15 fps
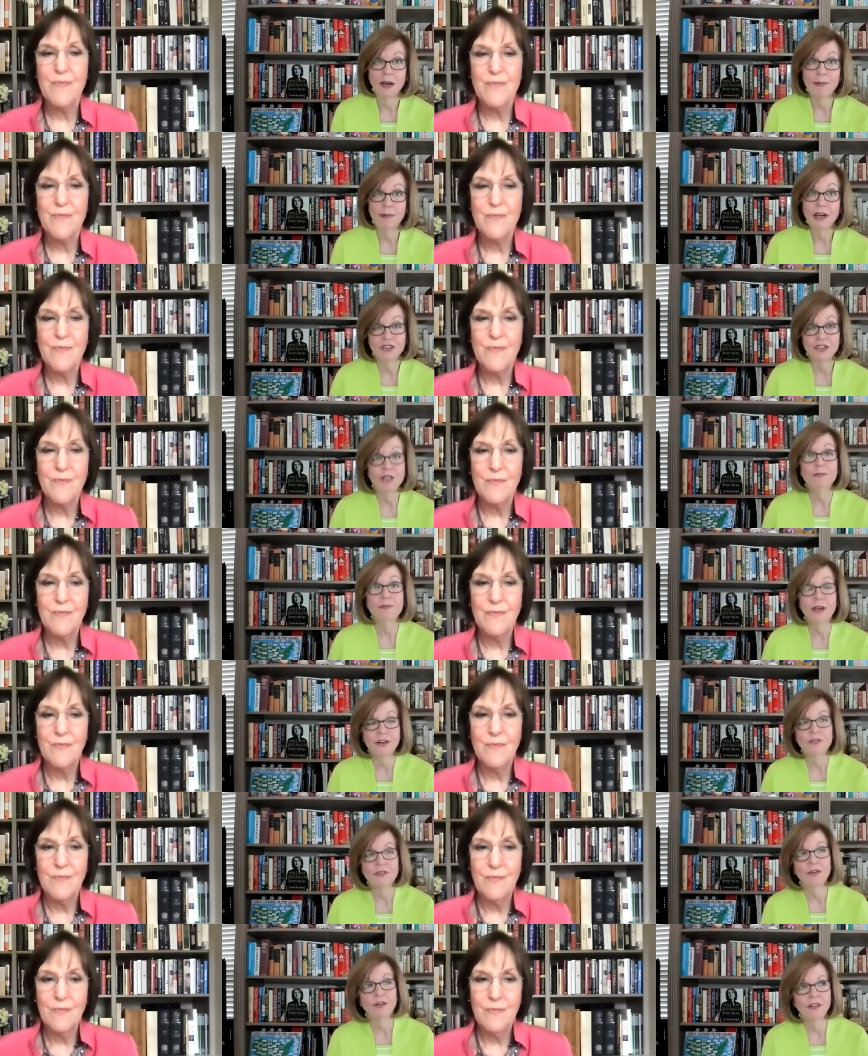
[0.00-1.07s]
Speaker 1: about Jim
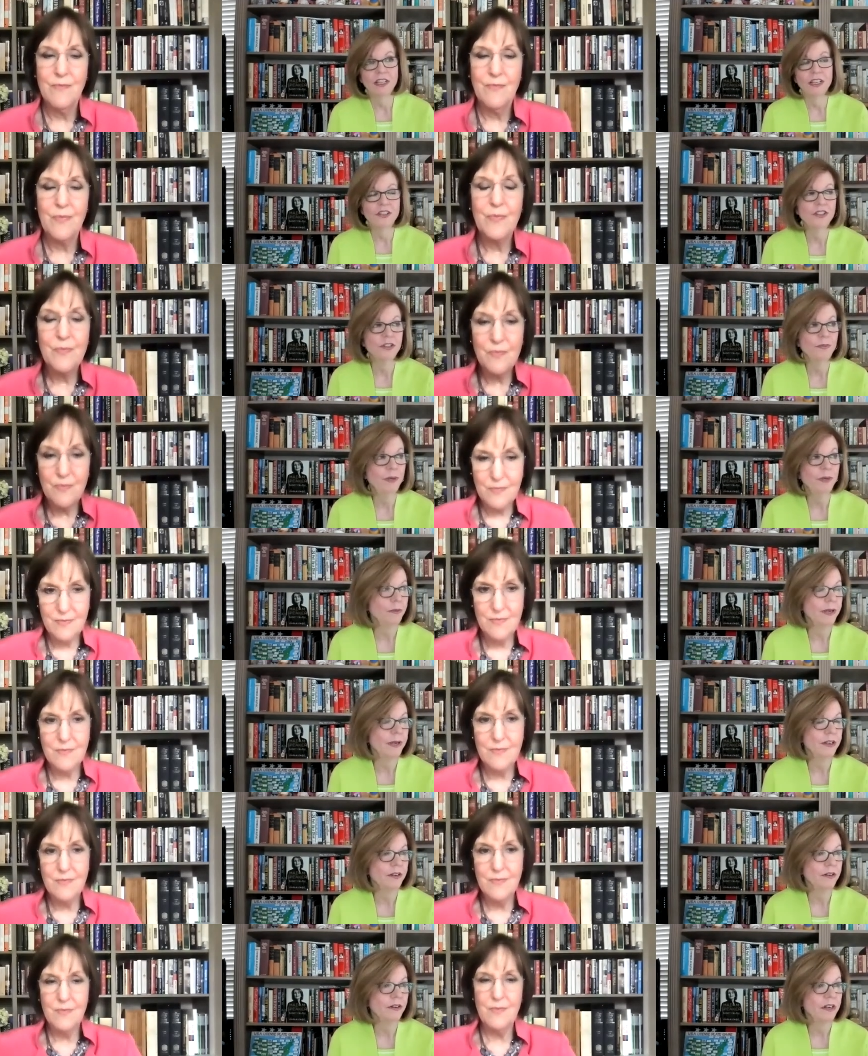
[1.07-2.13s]
Baker, no relation to Peter
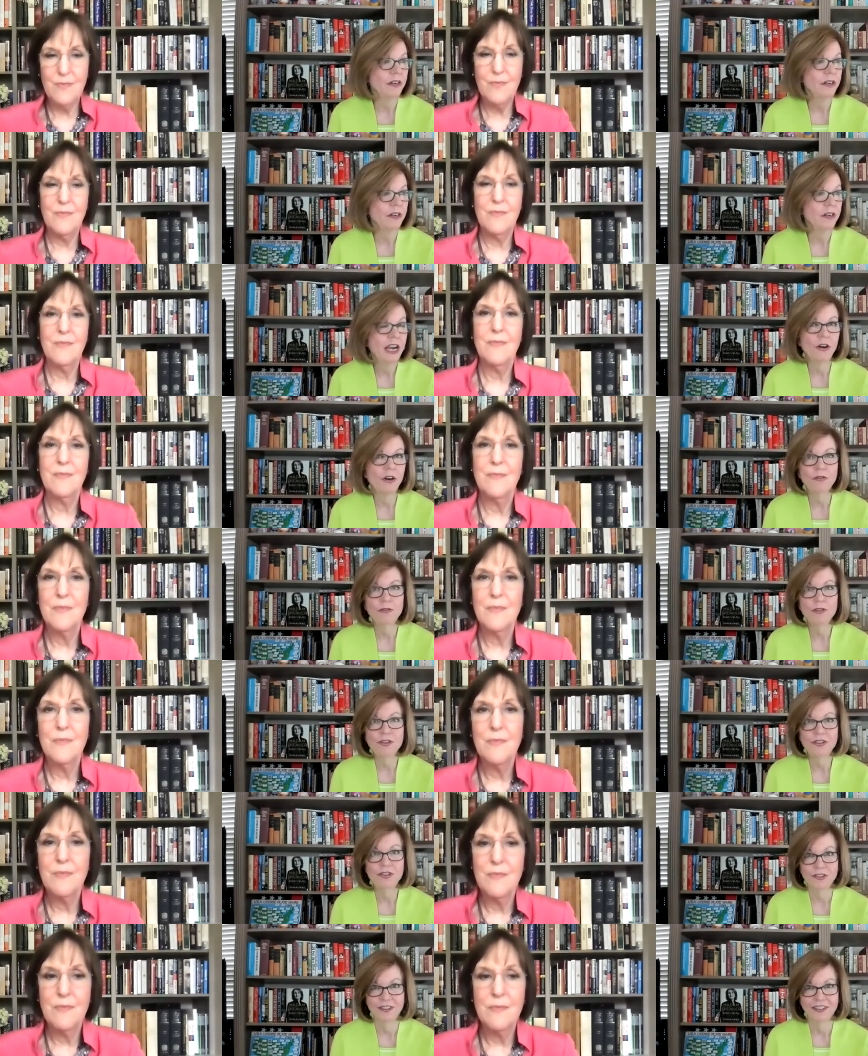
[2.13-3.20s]
Baker, how
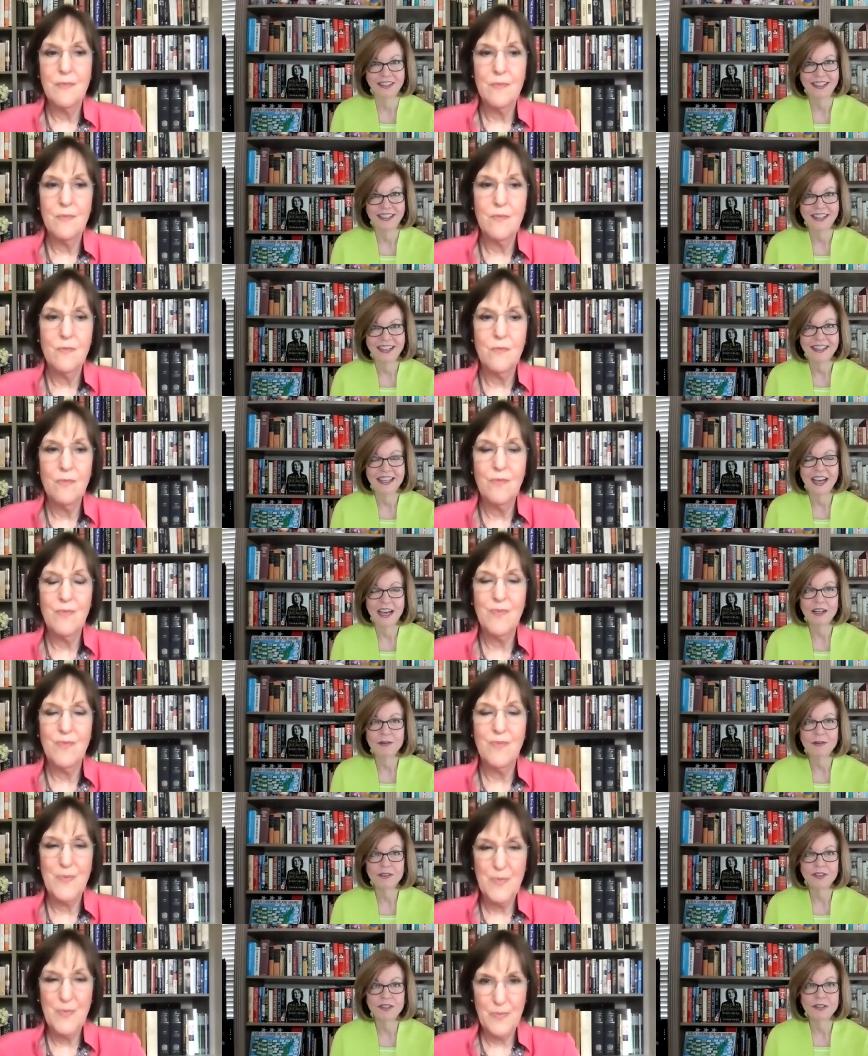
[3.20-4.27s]
crucial that
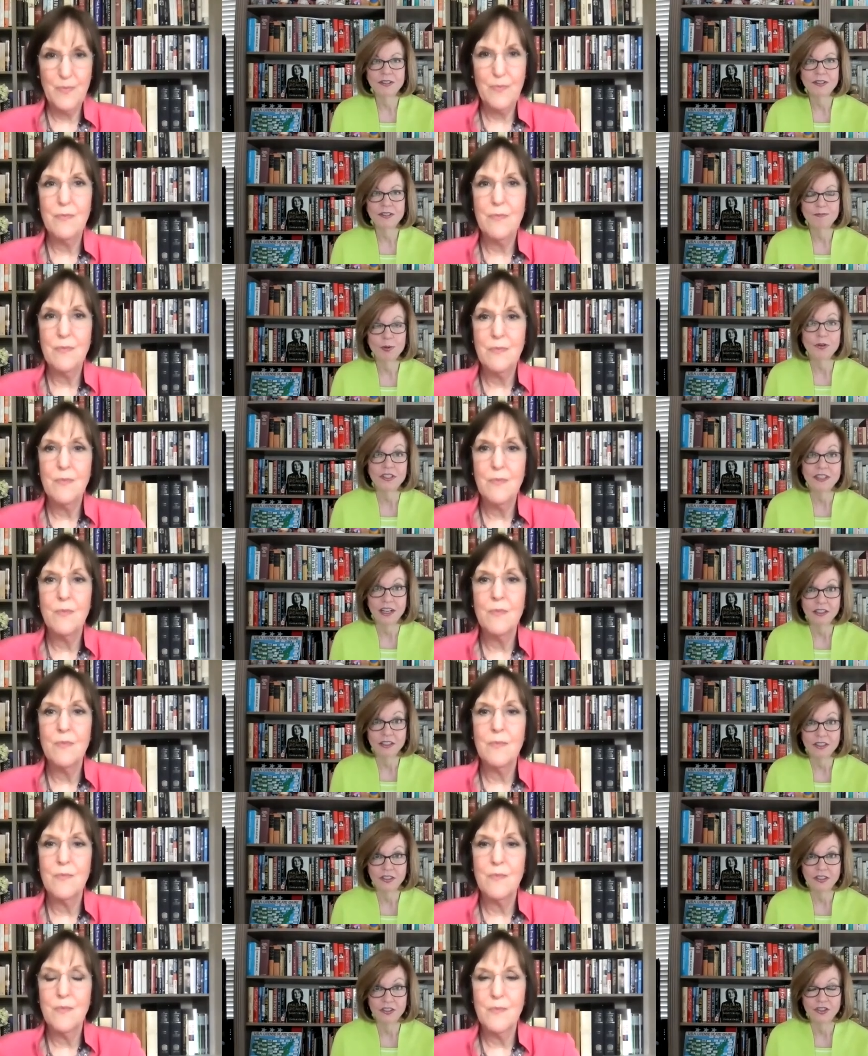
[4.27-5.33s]
personnel
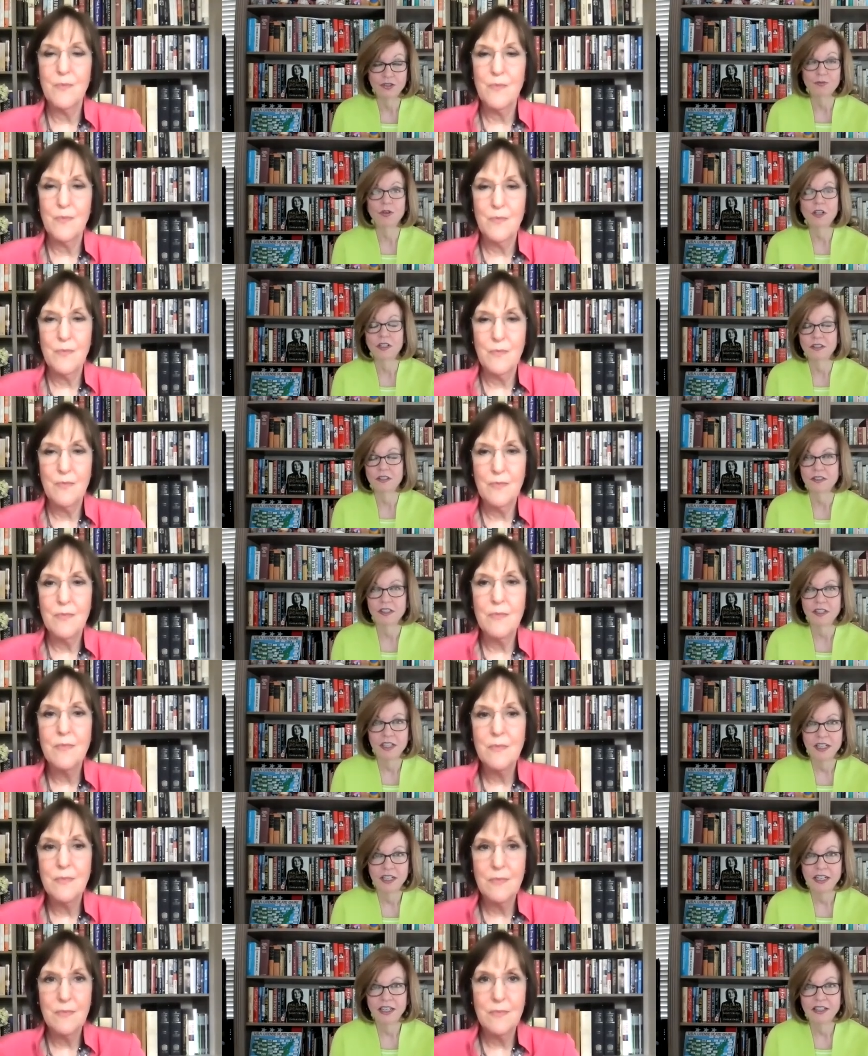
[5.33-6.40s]
decision was
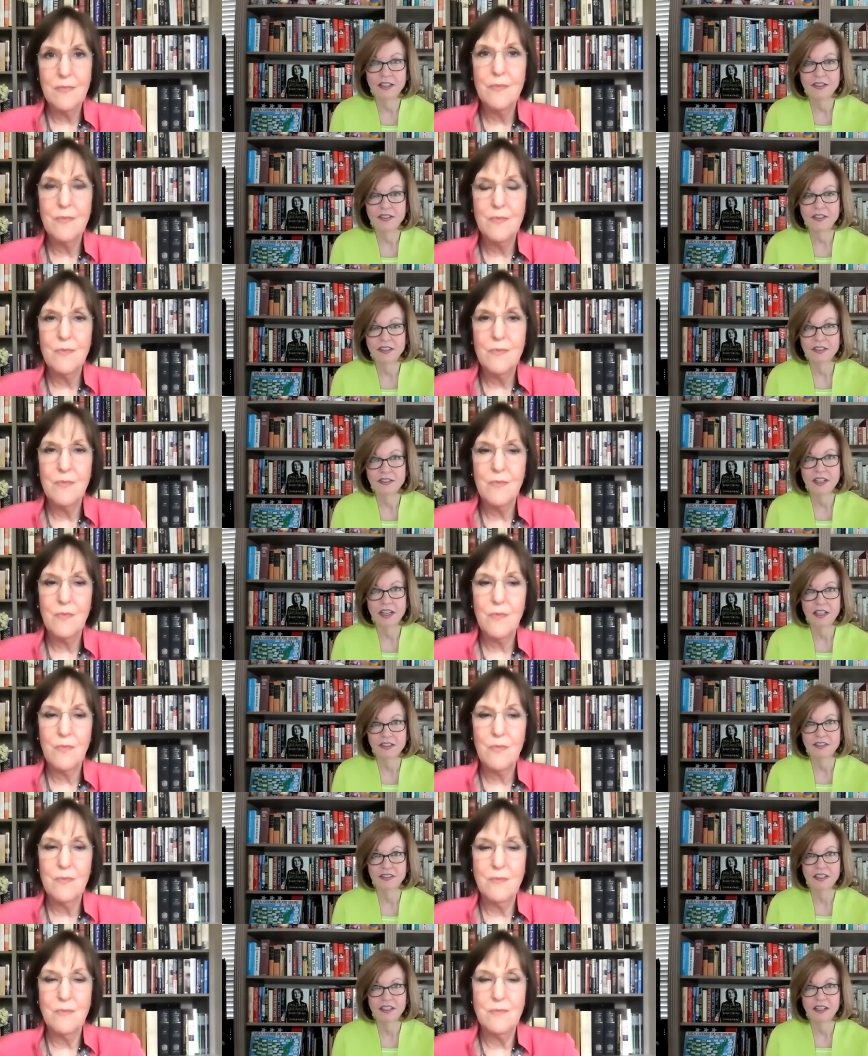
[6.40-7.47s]
in the
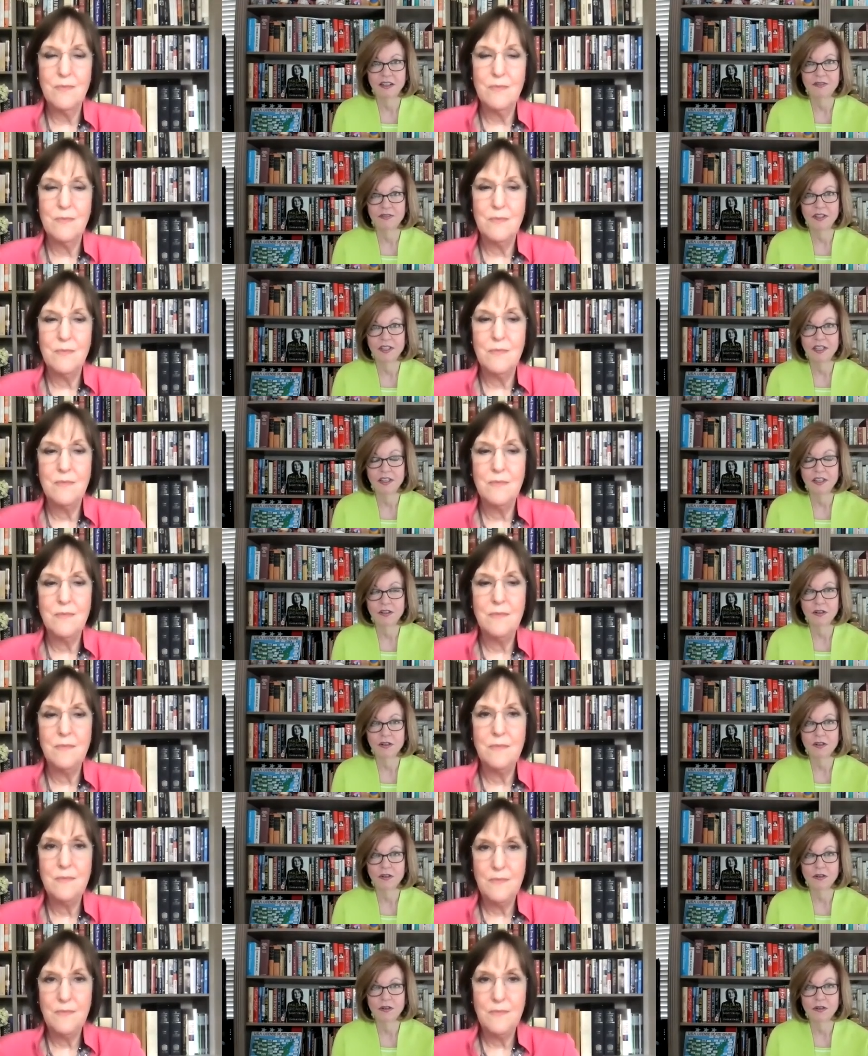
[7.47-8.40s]
success of the